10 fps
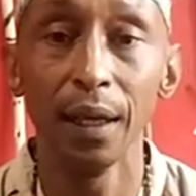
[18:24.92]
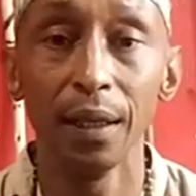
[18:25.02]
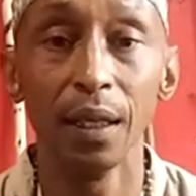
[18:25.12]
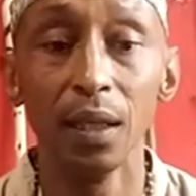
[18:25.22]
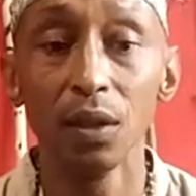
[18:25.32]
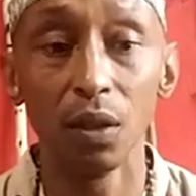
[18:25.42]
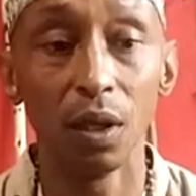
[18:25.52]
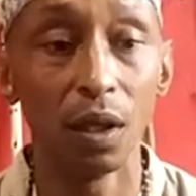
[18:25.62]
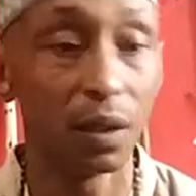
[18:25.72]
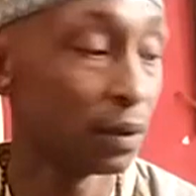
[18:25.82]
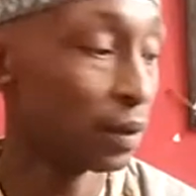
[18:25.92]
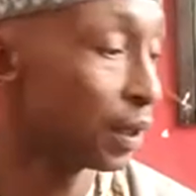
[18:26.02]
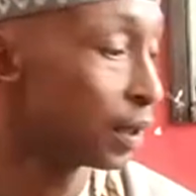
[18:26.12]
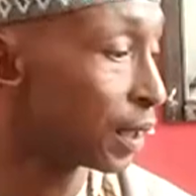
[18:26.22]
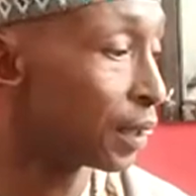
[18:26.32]
And later on,
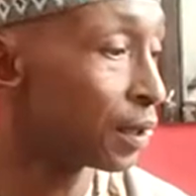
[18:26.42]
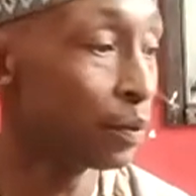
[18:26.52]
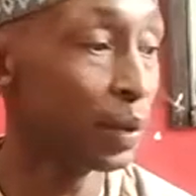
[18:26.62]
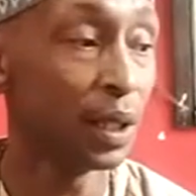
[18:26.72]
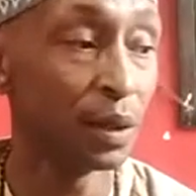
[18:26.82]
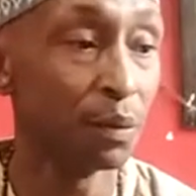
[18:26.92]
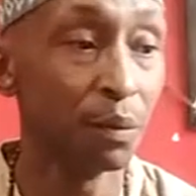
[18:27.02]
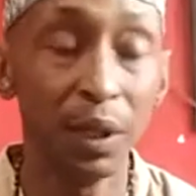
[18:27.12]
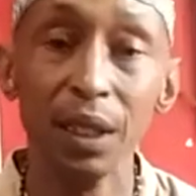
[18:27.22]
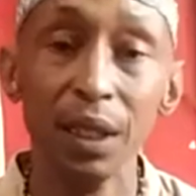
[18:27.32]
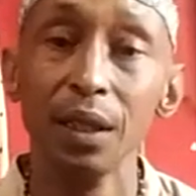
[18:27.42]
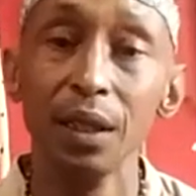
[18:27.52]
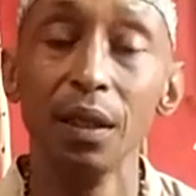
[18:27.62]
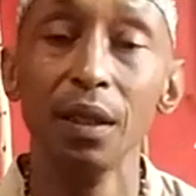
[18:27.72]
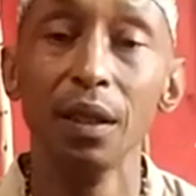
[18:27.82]
it started being in me,
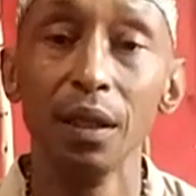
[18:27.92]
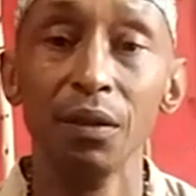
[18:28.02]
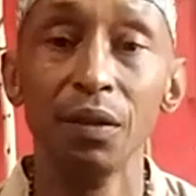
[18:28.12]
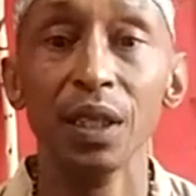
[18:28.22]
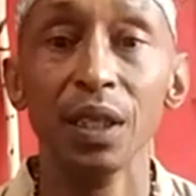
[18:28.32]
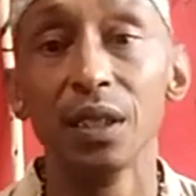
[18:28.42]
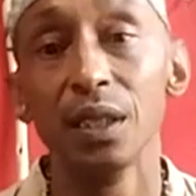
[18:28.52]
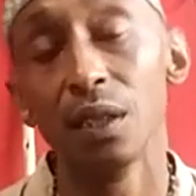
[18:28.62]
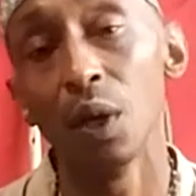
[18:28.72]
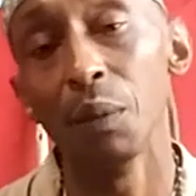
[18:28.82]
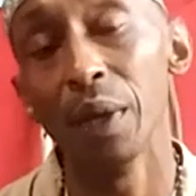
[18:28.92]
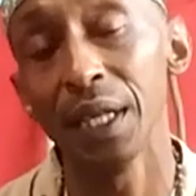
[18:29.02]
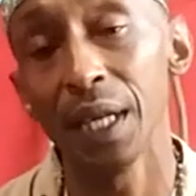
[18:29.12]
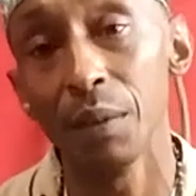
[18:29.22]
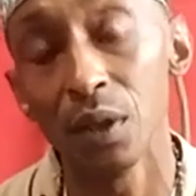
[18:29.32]
investing in what my
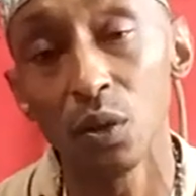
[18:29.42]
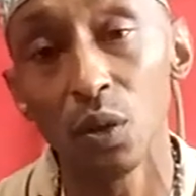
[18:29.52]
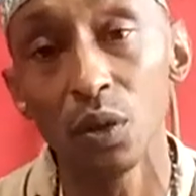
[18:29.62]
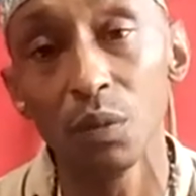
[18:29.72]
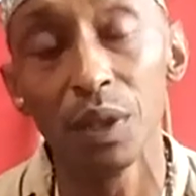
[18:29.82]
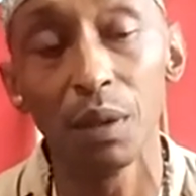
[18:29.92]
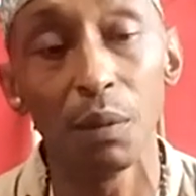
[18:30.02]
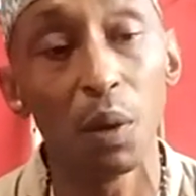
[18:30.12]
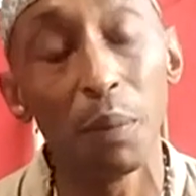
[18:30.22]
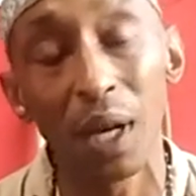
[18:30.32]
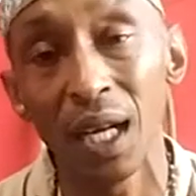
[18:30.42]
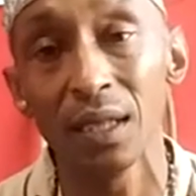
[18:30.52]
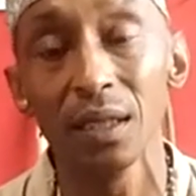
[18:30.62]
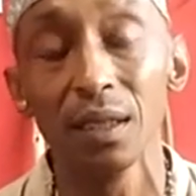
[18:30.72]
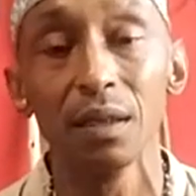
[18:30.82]
grandmother taught me about
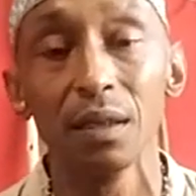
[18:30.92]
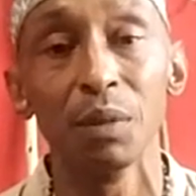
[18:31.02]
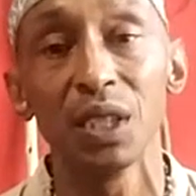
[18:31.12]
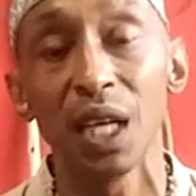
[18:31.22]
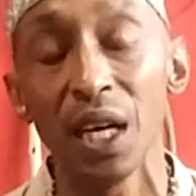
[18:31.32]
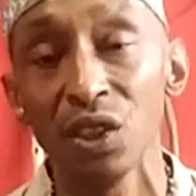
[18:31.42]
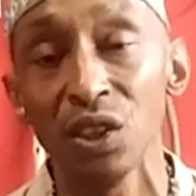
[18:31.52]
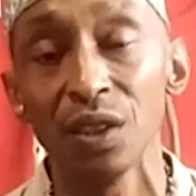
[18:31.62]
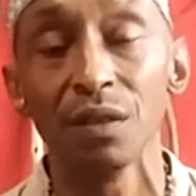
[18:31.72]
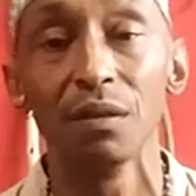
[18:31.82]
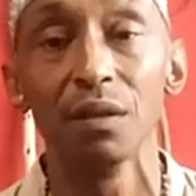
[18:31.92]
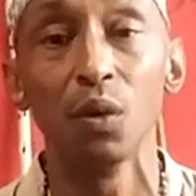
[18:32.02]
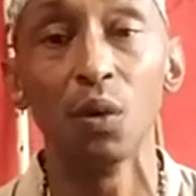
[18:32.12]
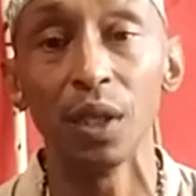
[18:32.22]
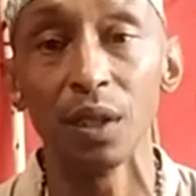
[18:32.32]
plants, massaging,
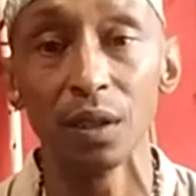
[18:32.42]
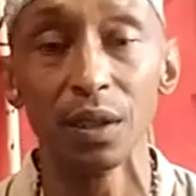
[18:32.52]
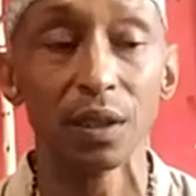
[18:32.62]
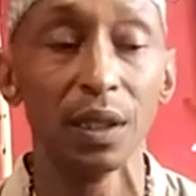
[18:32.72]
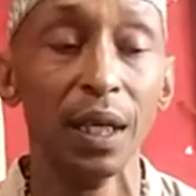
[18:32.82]
oils,